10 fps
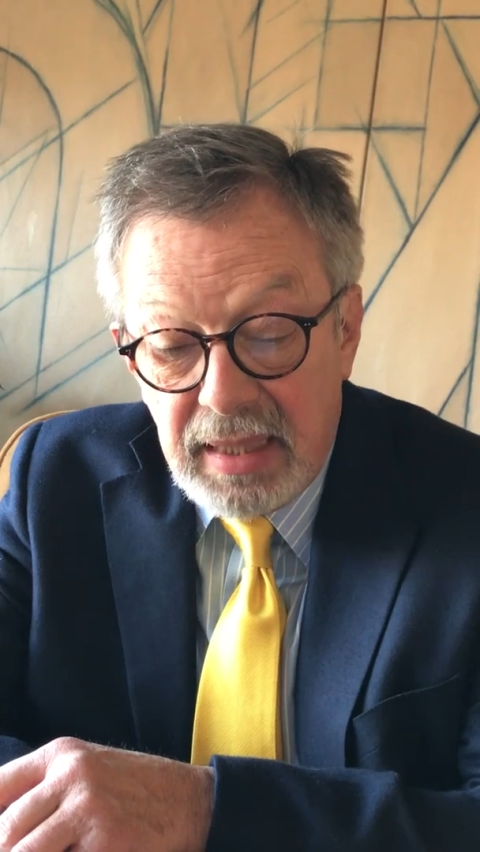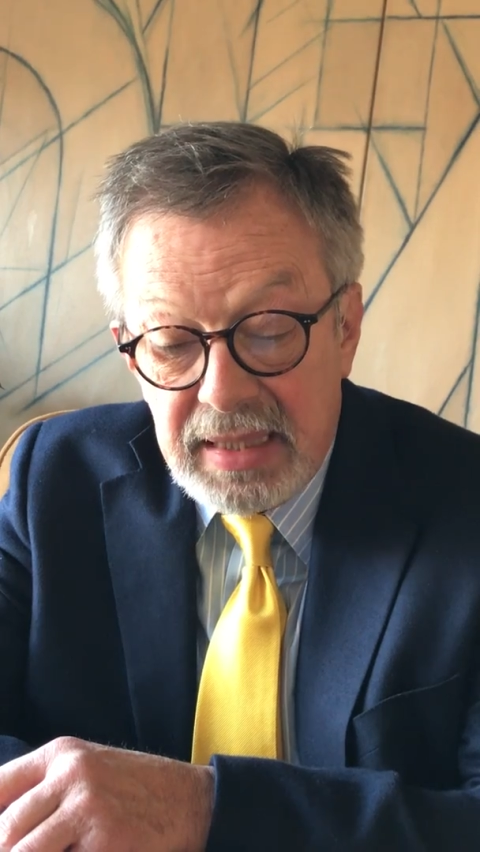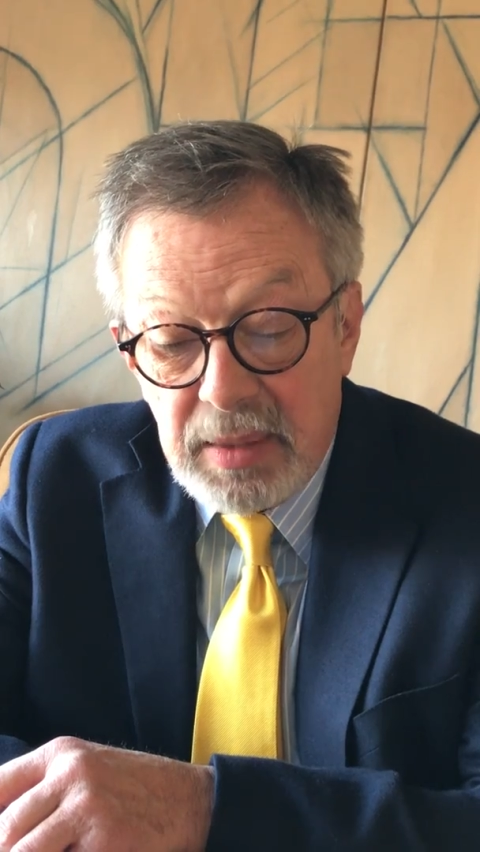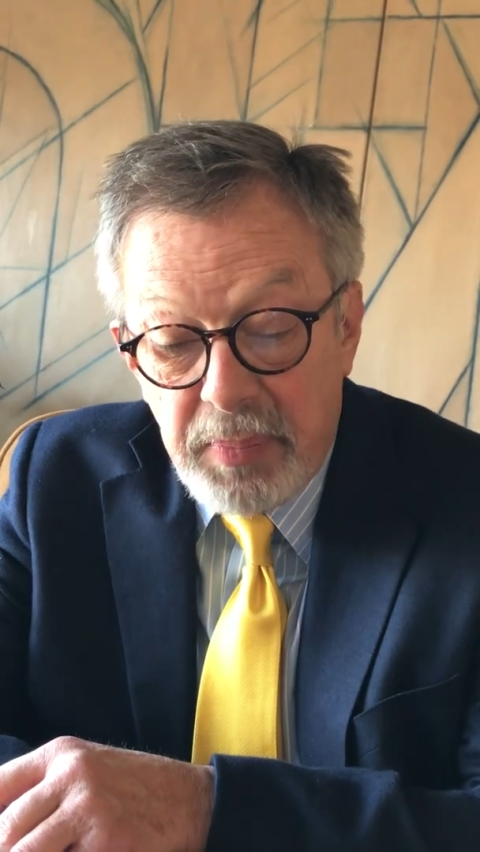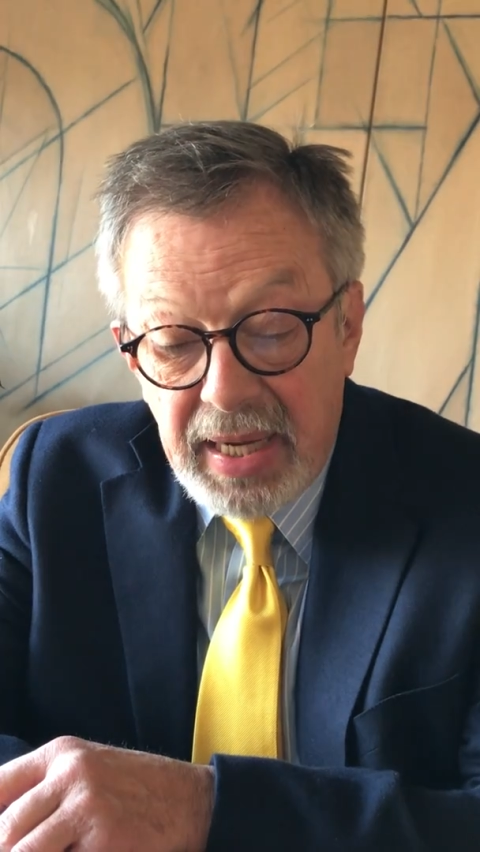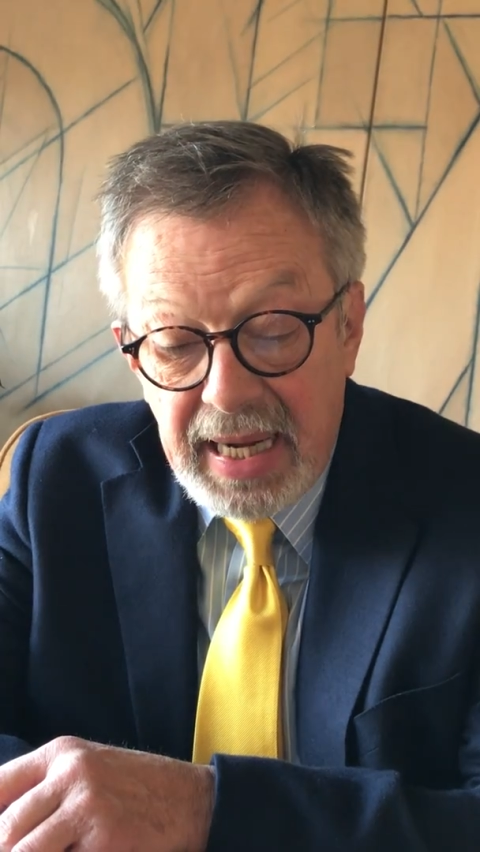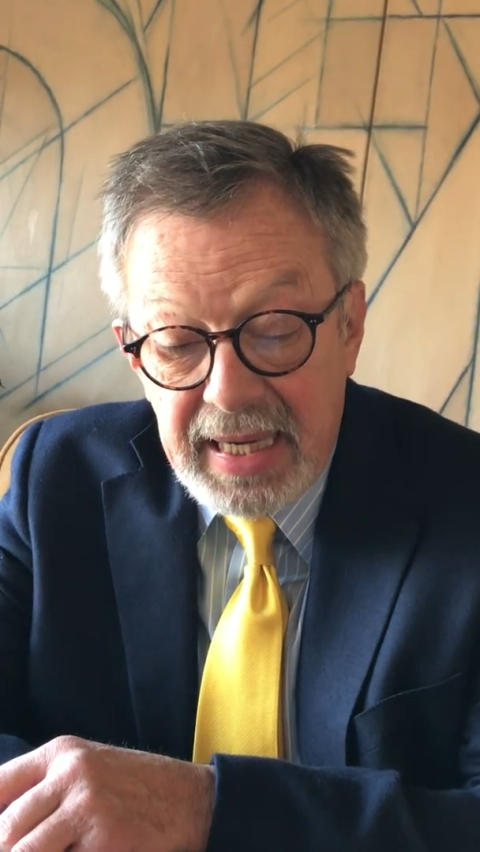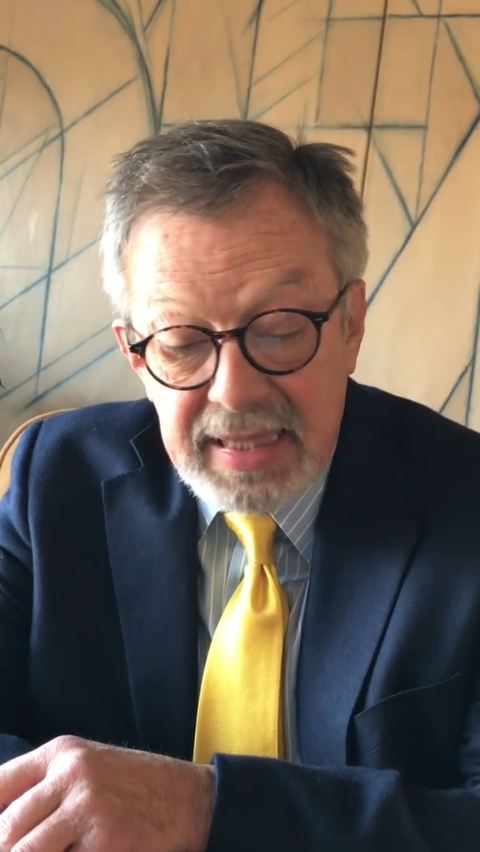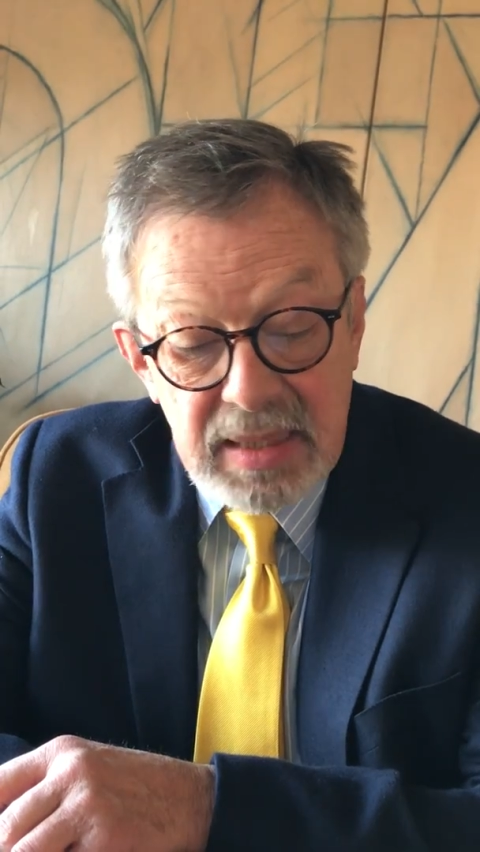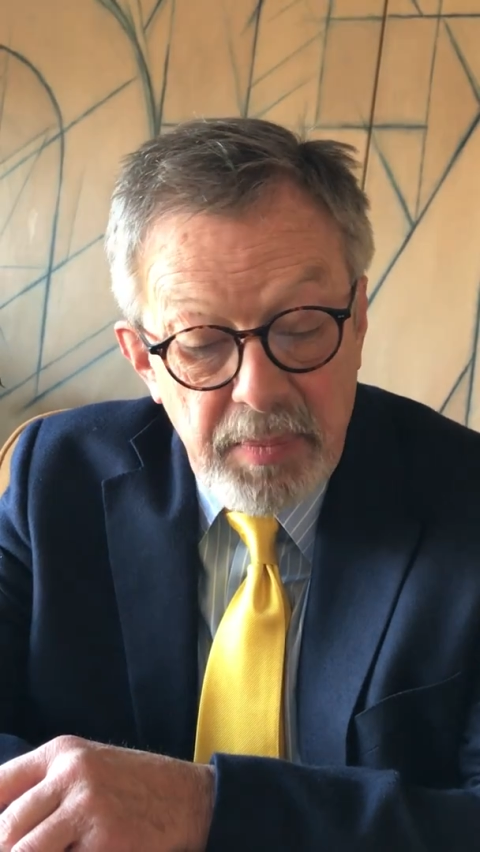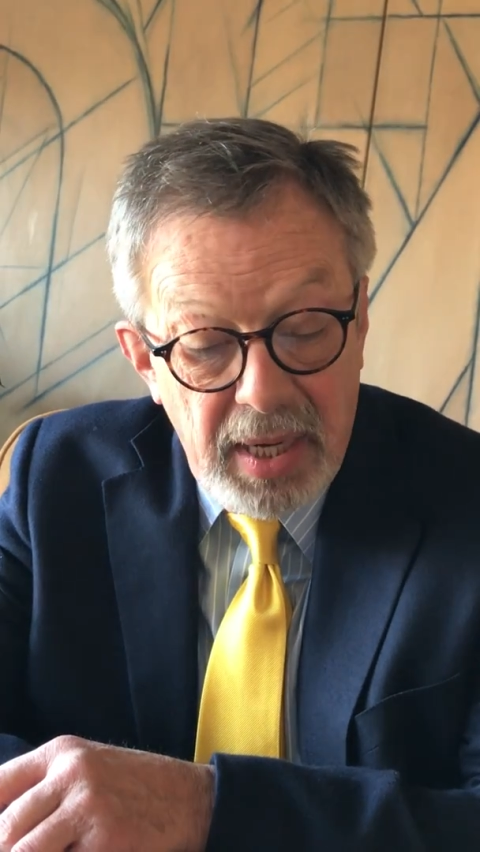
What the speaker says: and to pay its